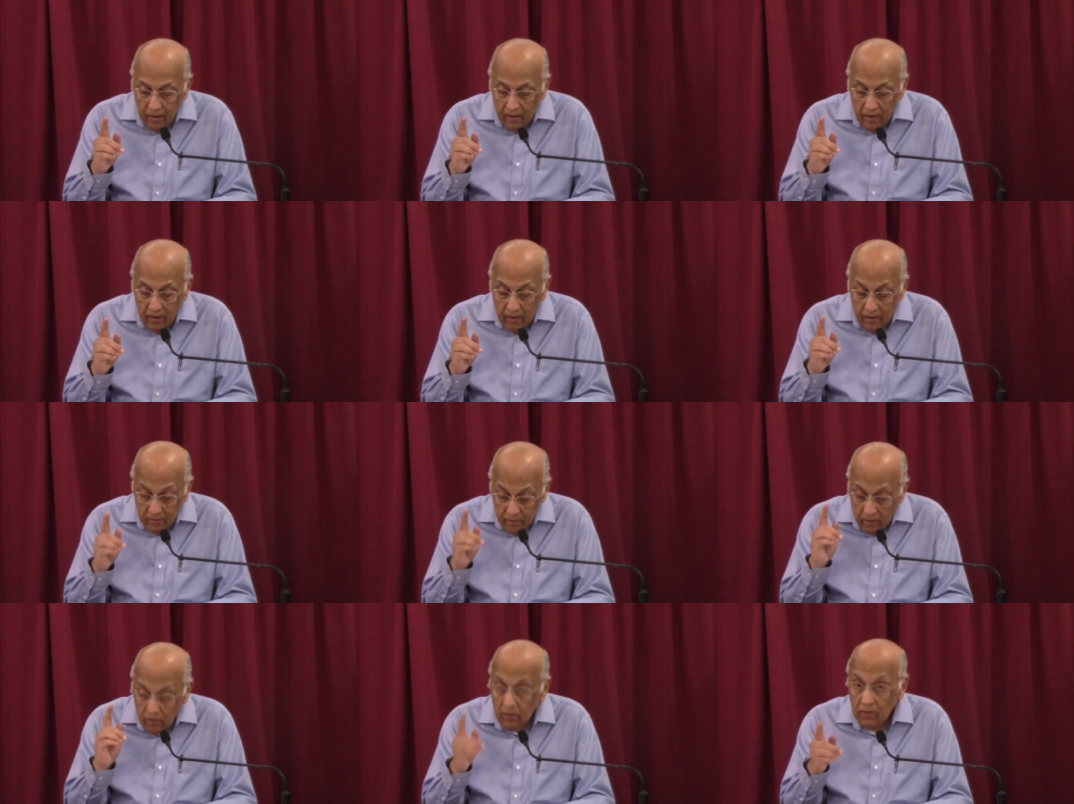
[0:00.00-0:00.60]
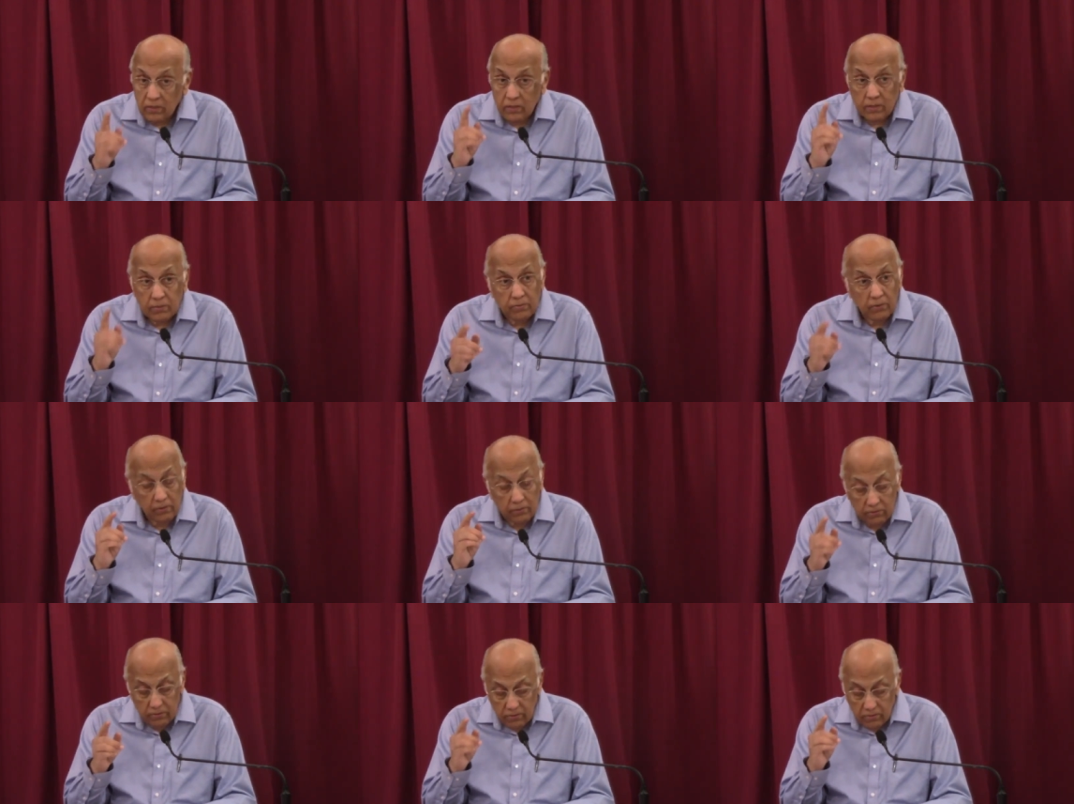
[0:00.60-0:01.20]
uh, the Lord
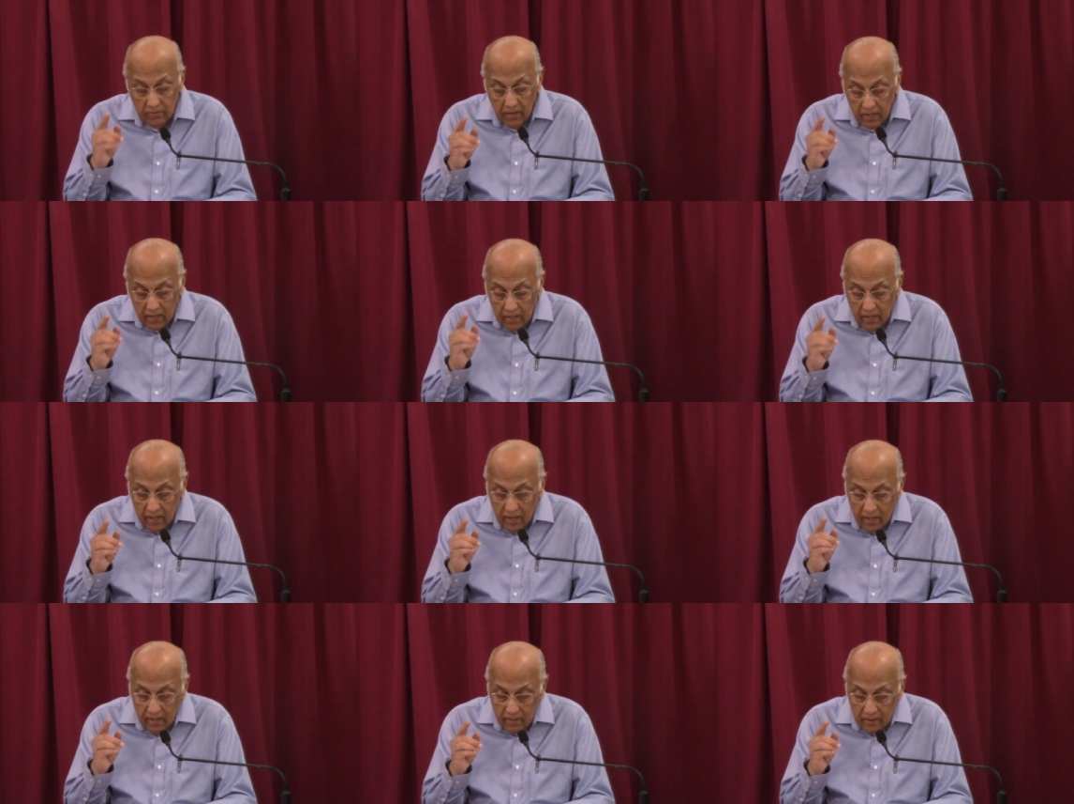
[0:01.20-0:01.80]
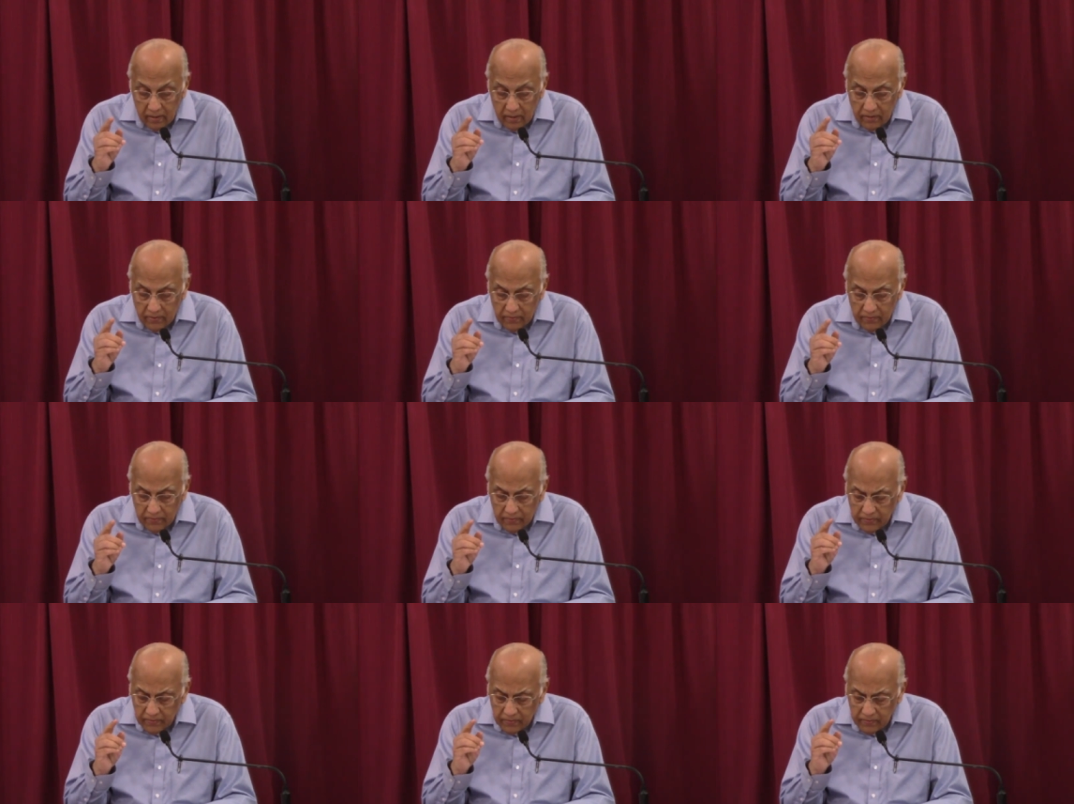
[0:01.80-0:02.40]
spoke to Malachi, and it's a,